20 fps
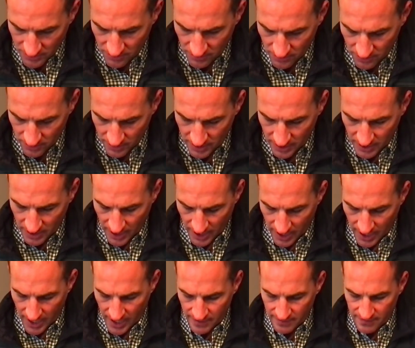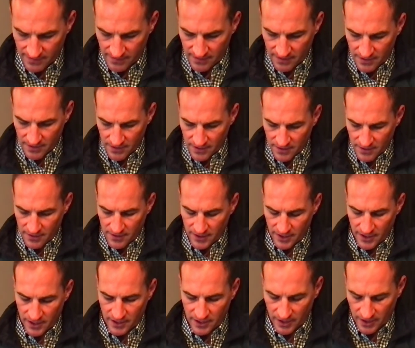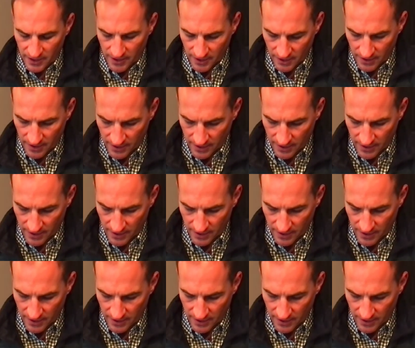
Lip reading: looking at the